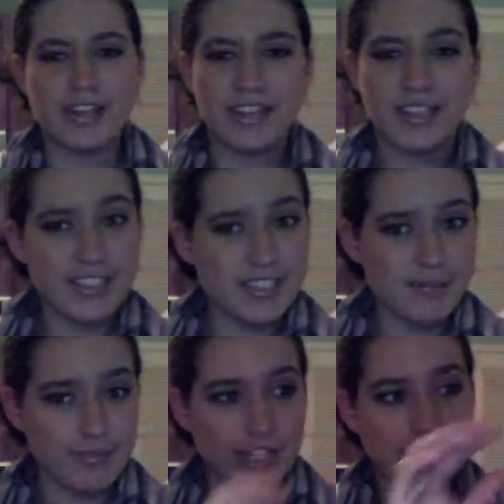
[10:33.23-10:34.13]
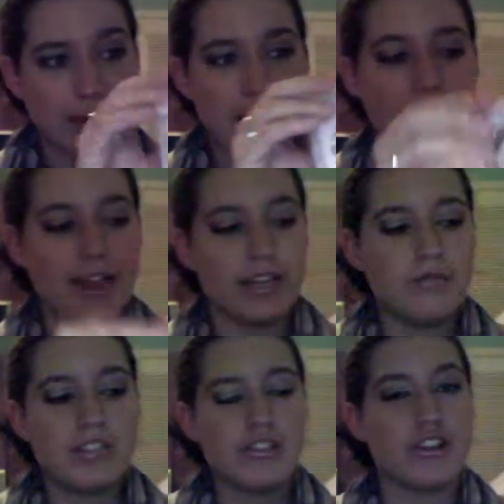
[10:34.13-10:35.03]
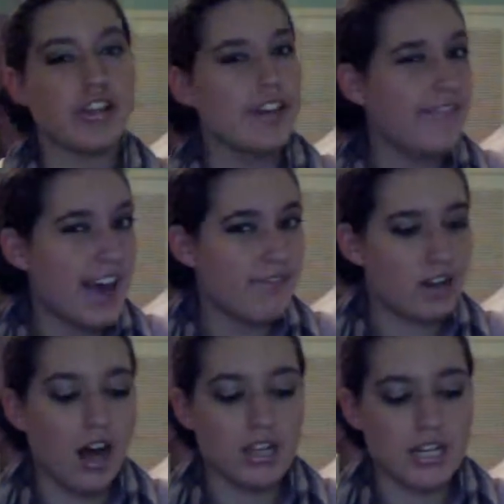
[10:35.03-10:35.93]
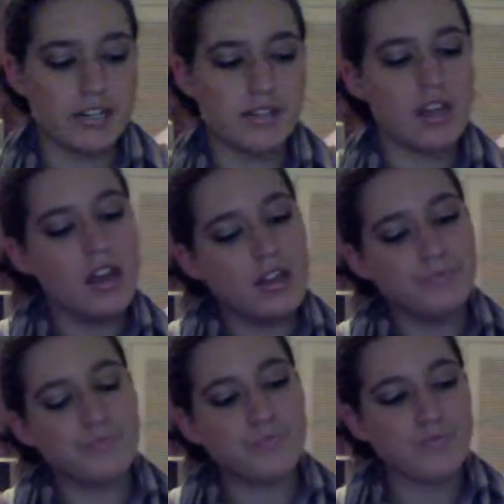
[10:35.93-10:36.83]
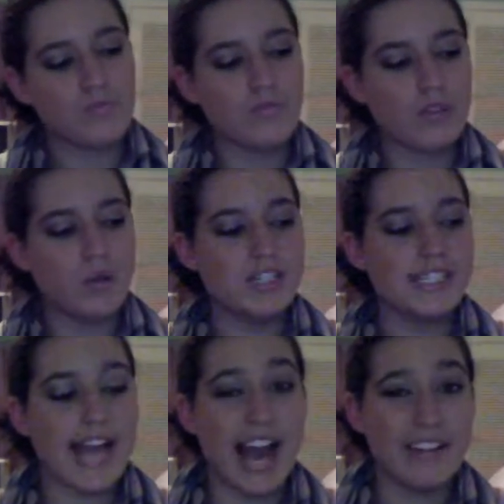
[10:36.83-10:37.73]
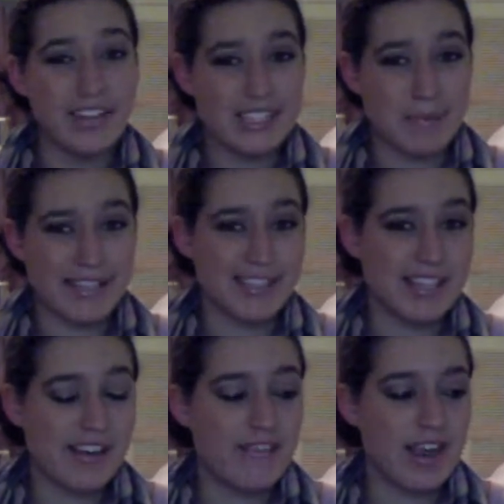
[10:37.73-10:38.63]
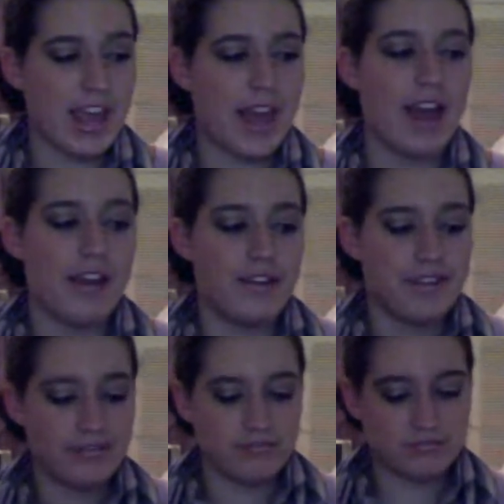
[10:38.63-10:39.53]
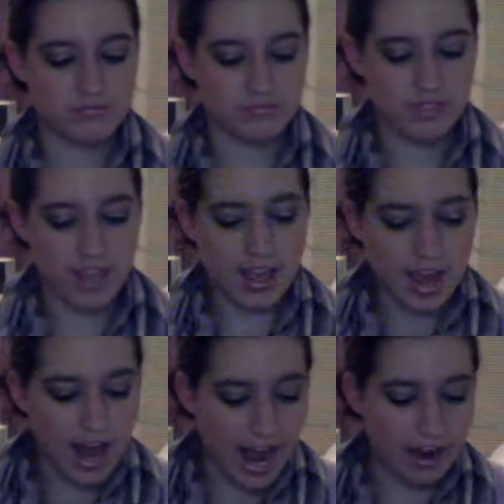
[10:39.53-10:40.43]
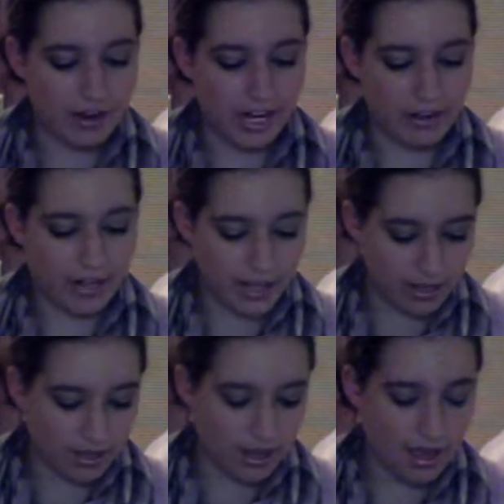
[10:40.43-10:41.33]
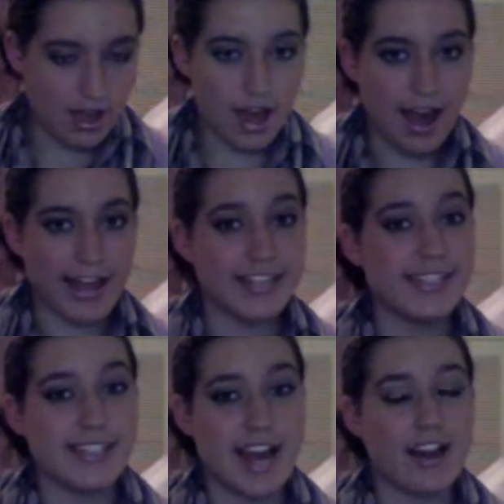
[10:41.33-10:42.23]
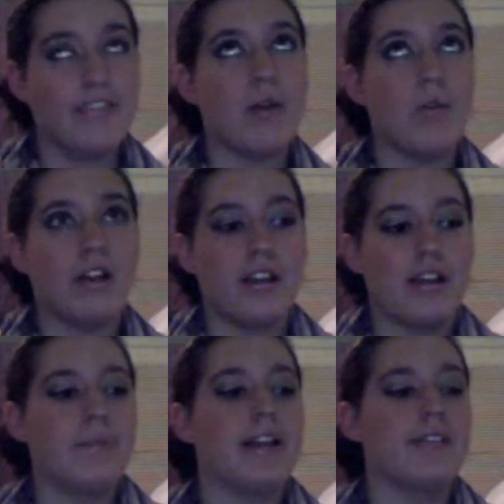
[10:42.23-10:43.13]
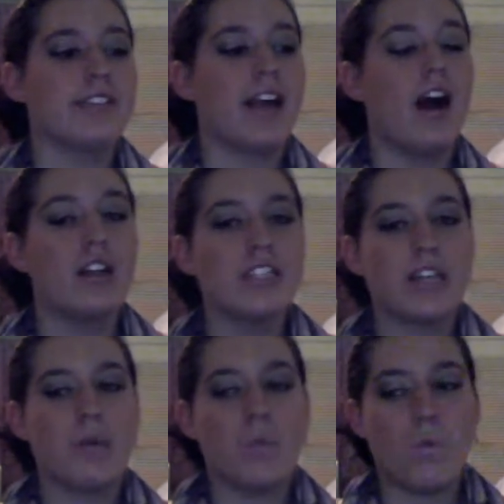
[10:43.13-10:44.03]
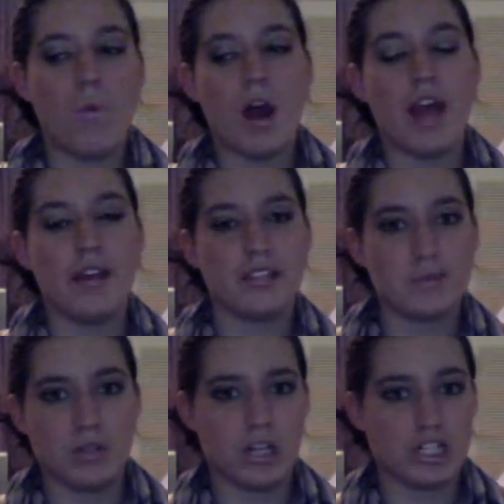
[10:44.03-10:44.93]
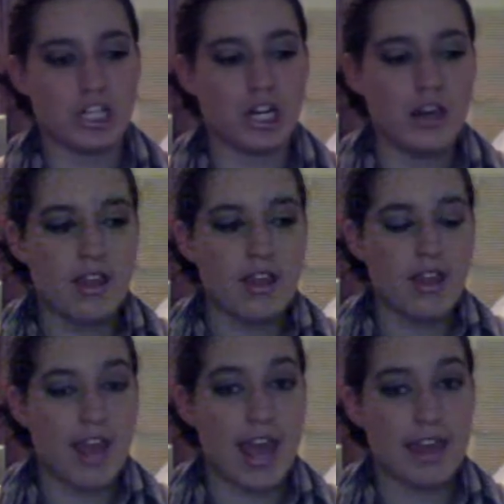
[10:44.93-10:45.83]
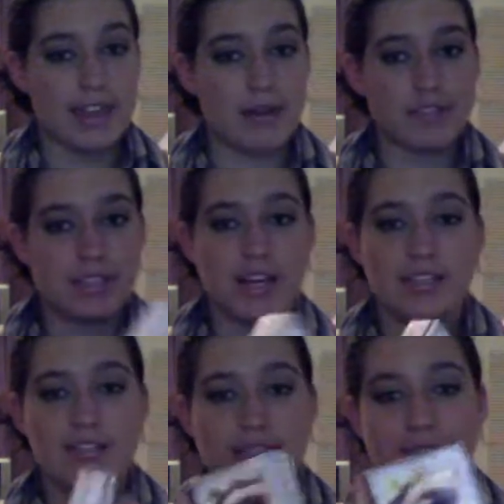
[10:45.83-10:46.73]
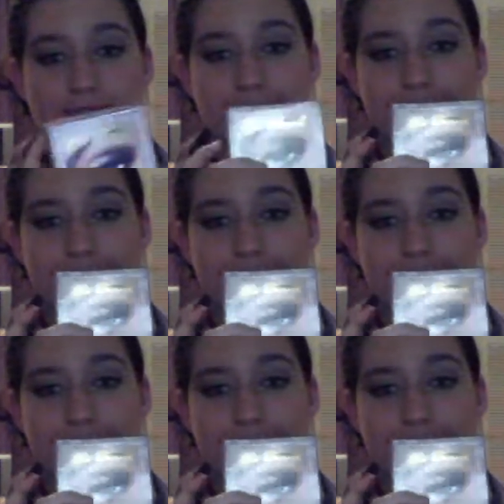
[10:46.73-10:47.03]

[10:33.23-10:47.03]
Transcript: So I think this is a really great palette. It was $35, which is kind of expensive, and I don't know, like, I couldn't decide if I wanted it, but I was like, I'll just get one splurger, and that was this.